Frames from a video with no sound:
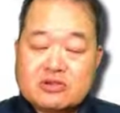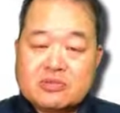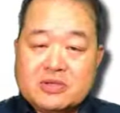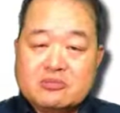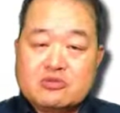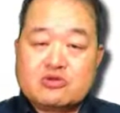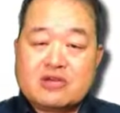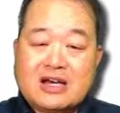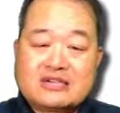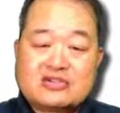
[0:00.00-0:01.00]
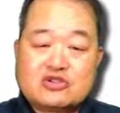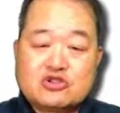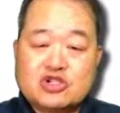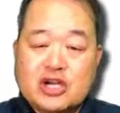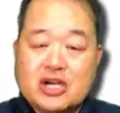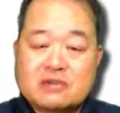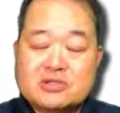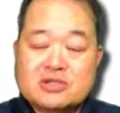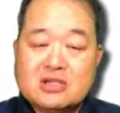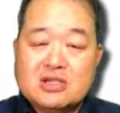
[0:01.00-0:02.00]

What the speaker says: or people who lost their jobs